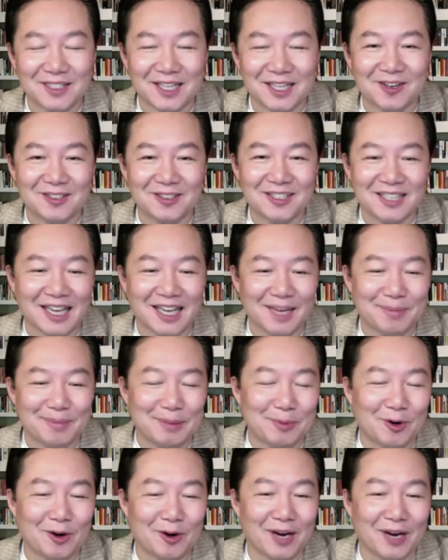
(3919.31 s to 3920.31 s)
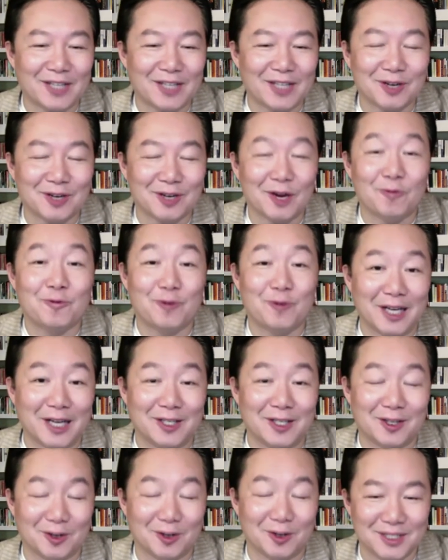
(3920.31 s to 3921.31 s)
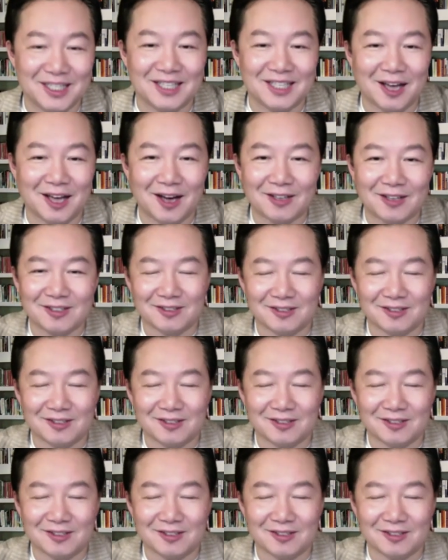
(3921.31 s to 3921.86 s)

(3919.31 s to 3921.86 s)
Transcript: I heard today people are actually afraid to go see a doctor.